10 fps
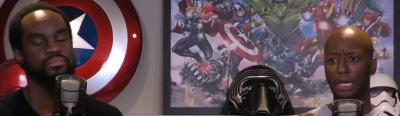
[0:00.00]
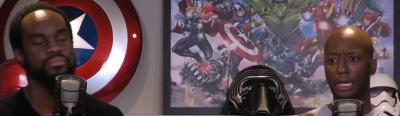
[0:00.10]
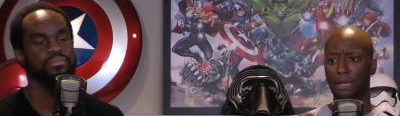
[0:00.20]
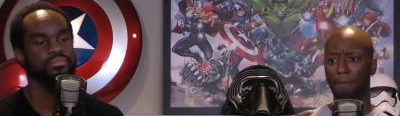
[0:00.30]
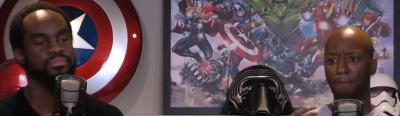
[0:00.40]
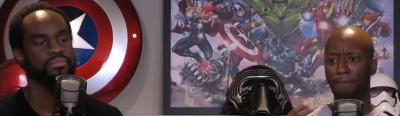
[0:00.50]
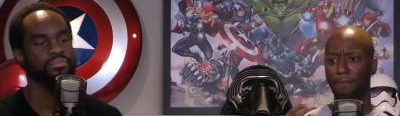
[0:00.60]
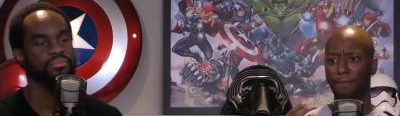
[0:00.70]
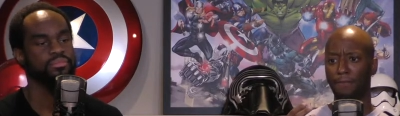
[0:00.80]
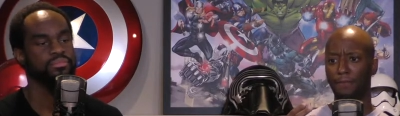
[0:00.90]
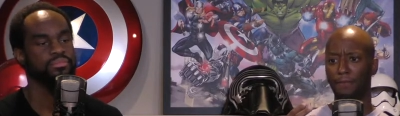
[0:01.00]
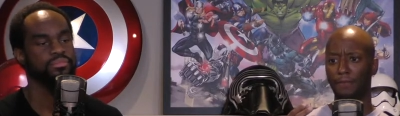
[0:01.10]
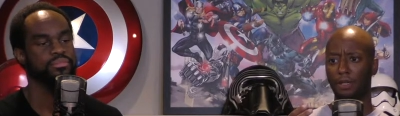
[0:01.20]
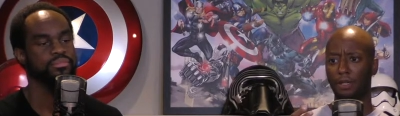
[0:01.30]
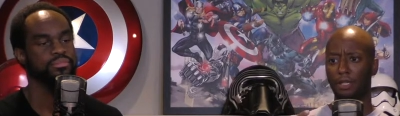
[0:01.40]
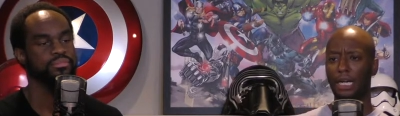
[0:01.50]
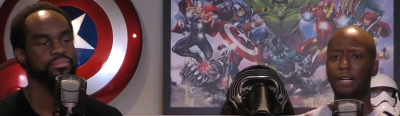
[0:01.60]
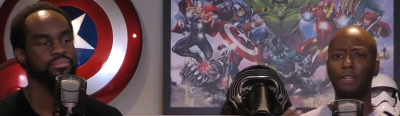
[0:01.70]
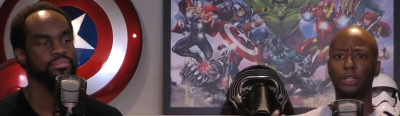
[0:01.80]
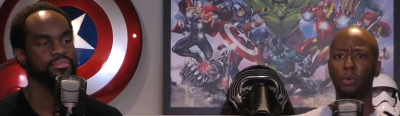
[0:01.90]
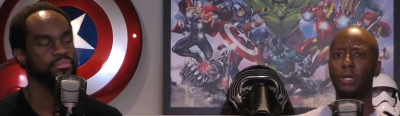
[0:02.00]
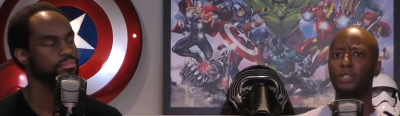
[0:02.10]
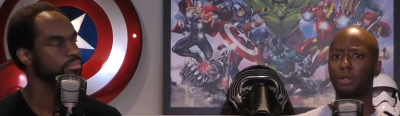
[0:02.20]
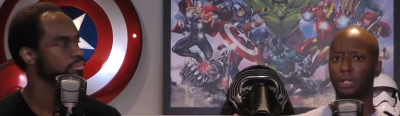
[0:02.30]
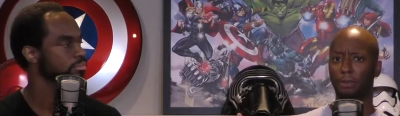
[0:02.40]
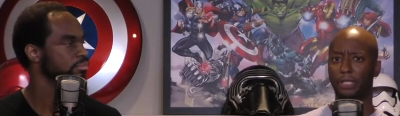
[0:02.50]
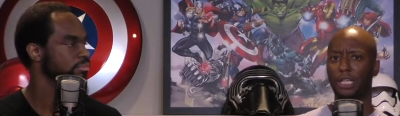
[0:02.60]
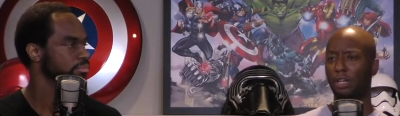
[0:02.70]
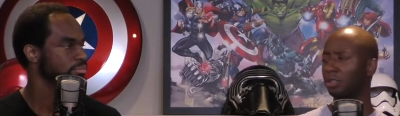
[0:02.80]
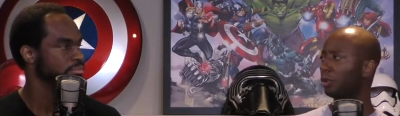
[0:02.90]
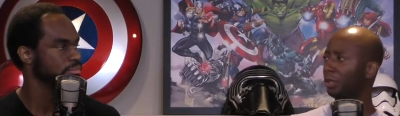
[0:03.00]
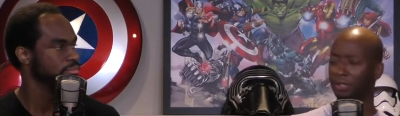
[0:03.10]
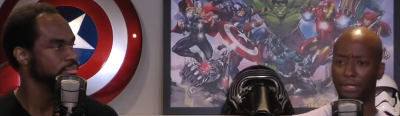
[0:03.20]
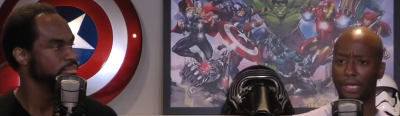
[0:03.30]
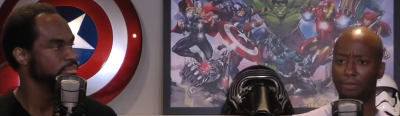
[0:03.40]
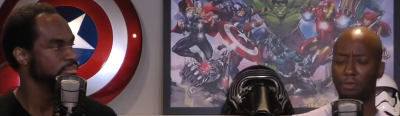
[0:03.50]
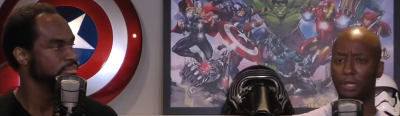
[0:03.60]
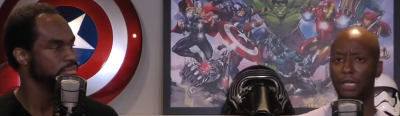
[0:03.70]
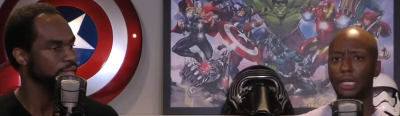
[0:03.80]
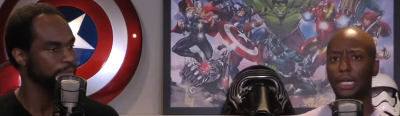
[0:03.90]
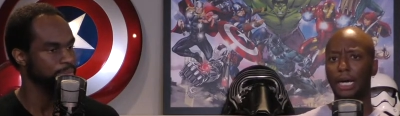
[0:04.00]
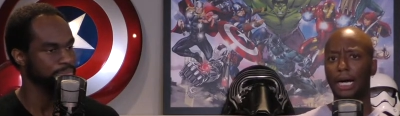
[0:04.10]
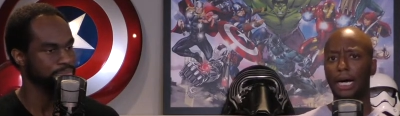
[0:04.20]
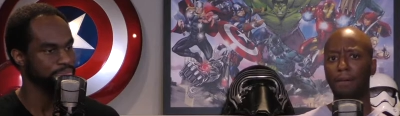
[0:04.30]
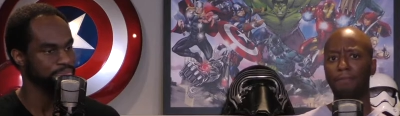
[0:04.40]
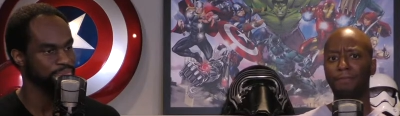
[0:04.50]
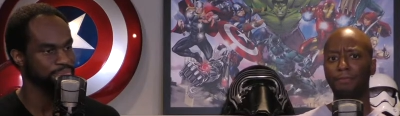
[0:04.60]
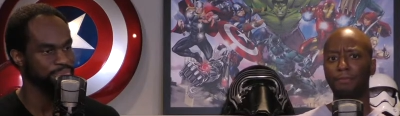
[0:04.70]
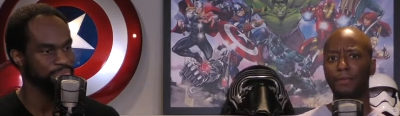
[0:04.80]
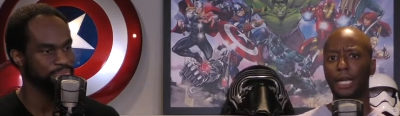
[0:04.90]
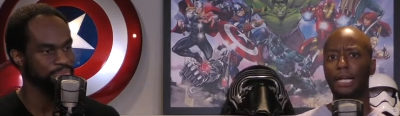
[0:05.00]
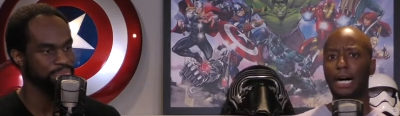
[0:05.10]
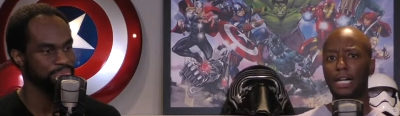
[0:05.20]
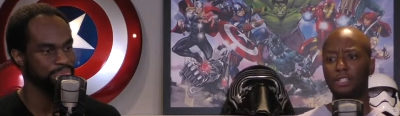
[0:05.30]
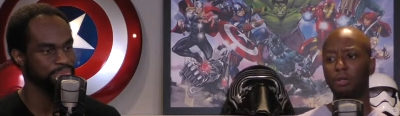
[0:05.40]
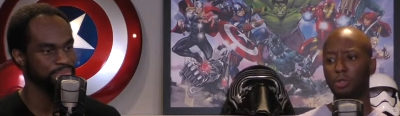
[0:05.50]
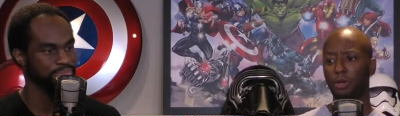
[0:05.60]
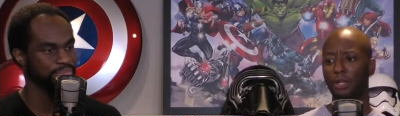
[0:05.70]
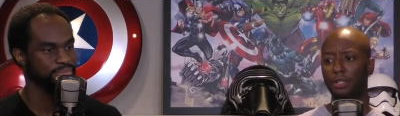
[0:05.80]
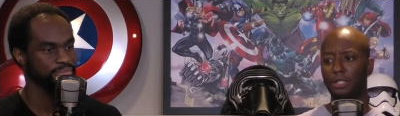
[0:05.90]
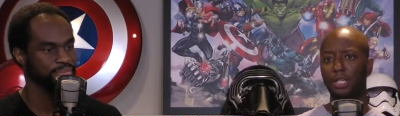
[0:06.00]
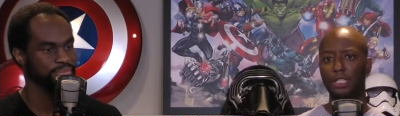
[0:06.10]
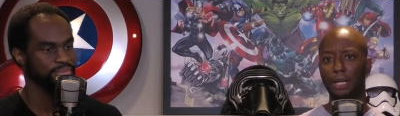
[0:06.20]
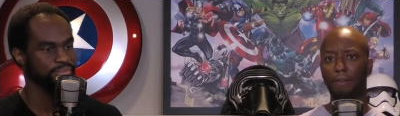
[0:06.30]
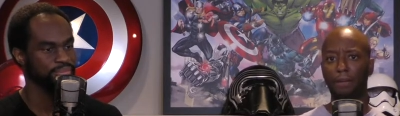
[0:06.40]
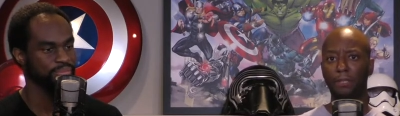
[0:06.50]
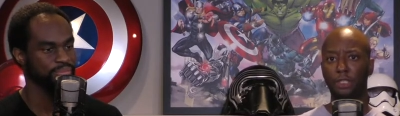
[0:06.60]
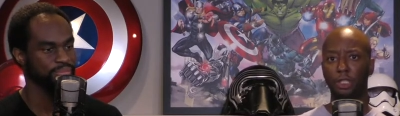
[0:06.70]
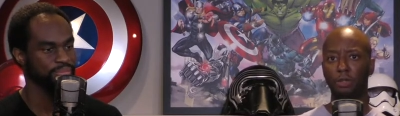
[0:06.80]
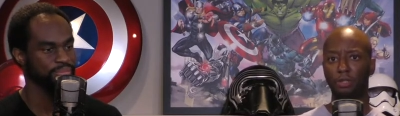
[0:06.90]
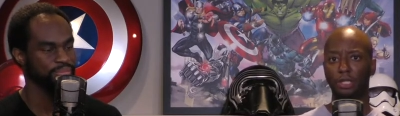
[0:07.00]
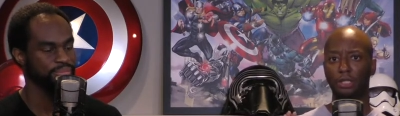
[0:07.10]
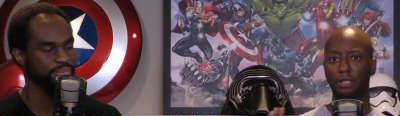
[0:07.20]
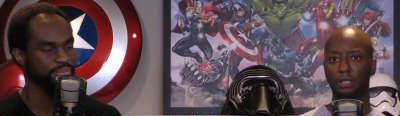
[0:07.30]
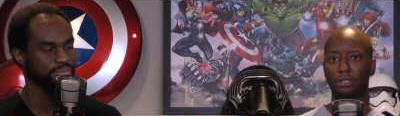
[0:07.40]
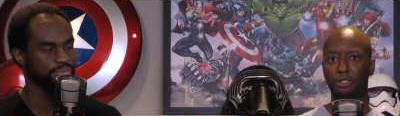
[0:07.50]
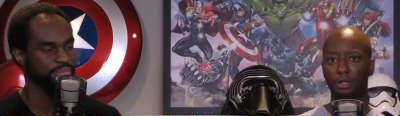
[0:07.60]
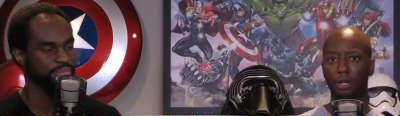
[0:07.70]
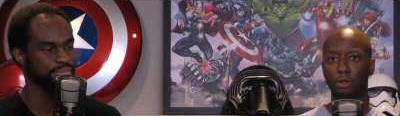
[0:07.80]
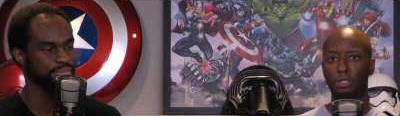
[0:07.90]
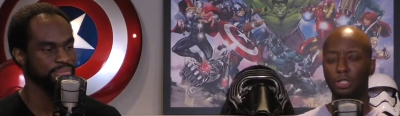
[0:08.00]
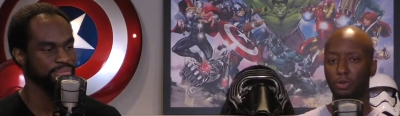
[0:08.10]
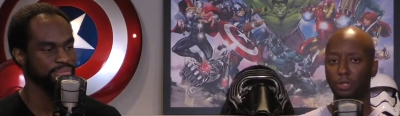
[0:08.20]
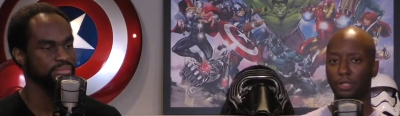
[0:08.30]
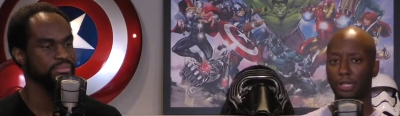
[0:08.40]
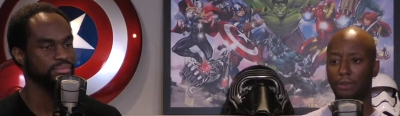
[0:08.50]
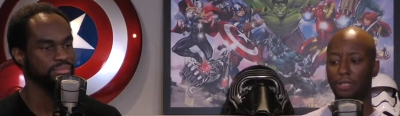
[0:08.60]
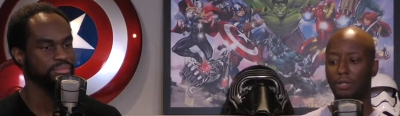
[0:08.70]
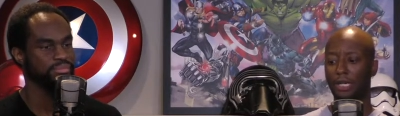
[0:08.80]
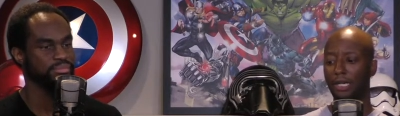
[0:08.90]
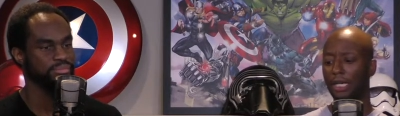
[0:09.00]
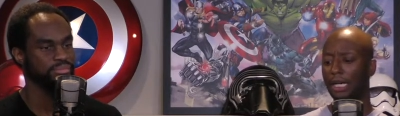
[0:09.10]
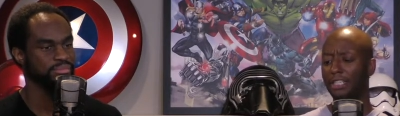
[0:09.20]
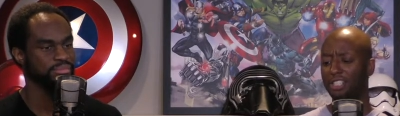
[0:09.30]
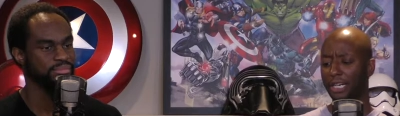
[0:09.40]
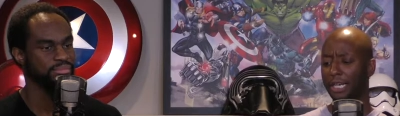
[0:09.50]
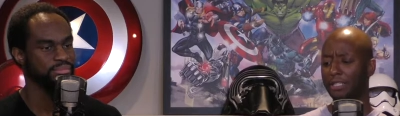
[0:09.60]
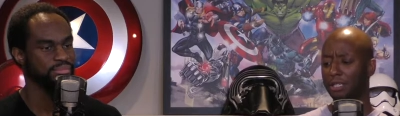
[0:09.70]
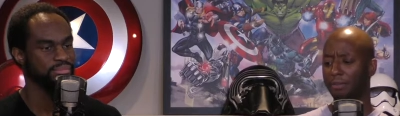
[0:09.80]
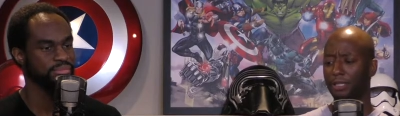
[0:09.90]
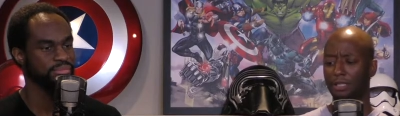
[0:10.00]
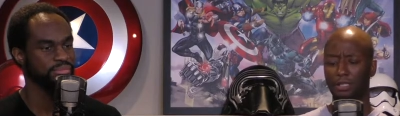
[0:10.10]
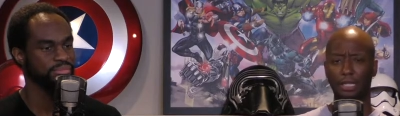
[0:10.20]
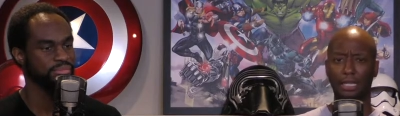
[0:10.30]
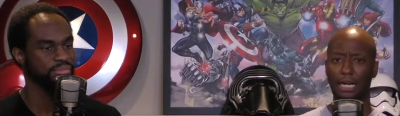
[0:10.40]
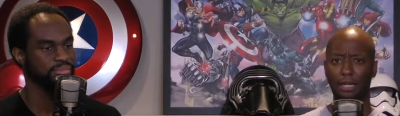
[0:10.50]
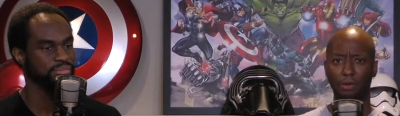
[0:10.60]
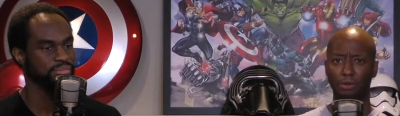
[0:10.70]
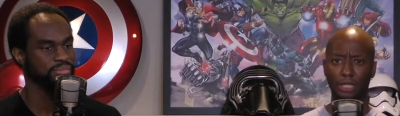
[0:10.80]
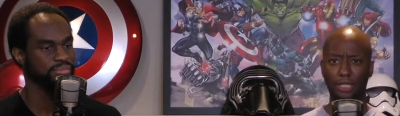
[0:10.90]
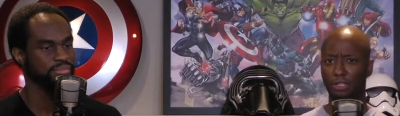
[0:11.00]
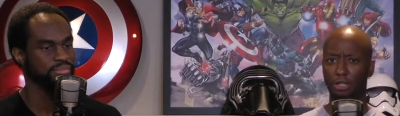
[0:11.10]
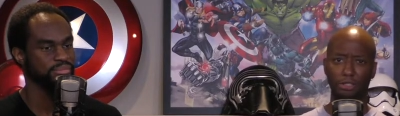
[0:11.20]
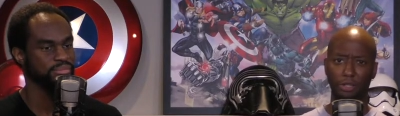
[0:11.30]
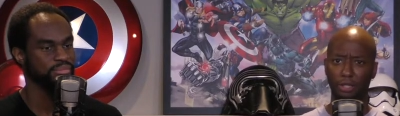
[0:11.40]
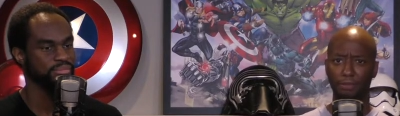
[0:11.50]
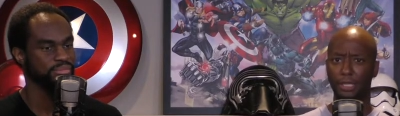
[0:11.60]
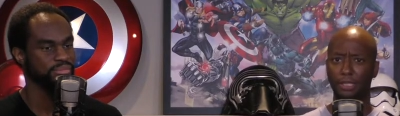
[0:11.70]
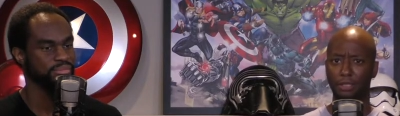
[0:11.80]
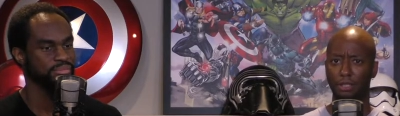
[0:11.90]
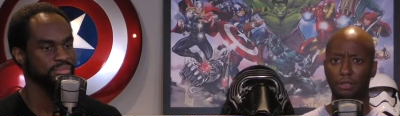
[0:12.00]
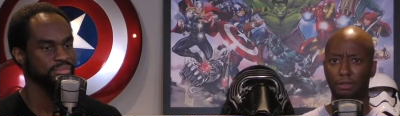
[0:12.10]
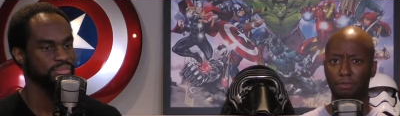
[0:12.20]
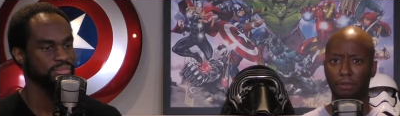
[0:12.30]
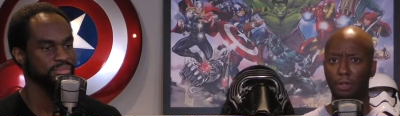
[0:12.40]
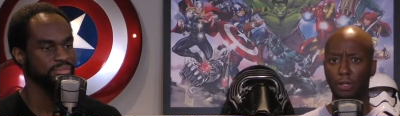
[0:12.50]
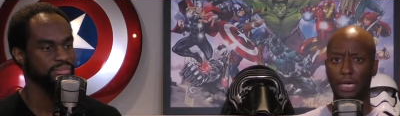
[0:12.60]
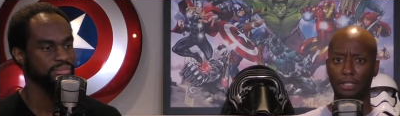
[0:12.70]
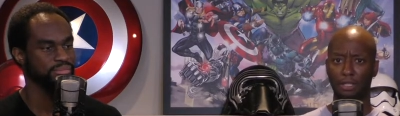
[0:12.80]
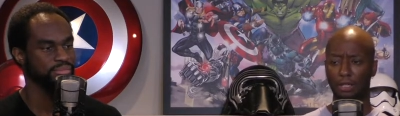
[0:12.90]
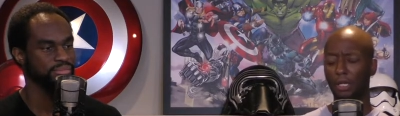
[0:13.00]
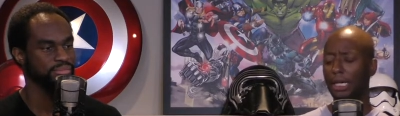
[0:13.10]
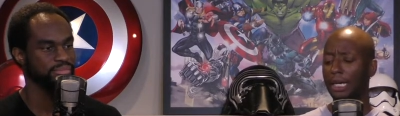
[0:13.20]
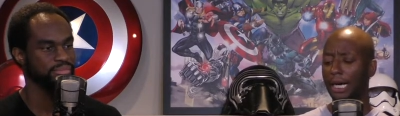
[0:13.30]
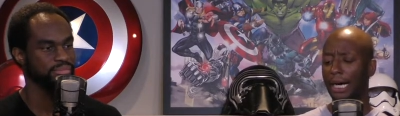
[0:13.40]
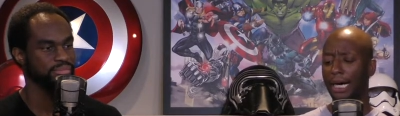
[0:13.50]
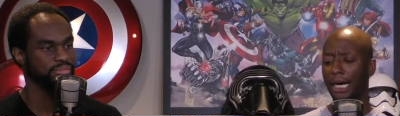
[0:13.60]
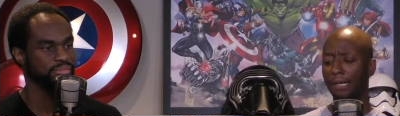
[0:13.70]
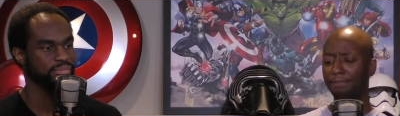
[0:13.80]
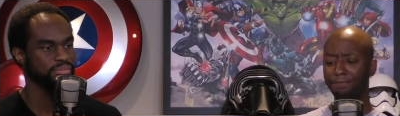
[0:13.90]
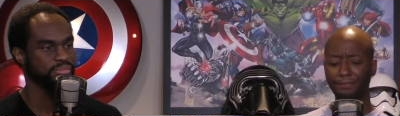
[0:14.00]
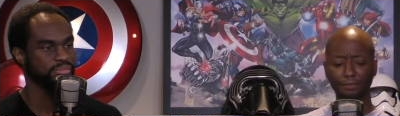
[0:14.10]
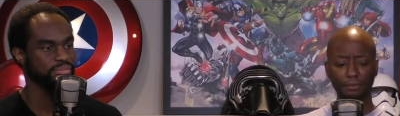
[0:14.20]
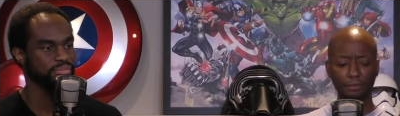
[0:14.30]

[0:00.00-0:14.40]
Speaker 1: um, kind of like the Winter Olympics. They call it the Winter Games, but um, and Oslo is one of the cities that might be chosen to host these Winter Games, right? And J.K. Simmons is the guy who's like in charge of the committee to promote Oslo. Um,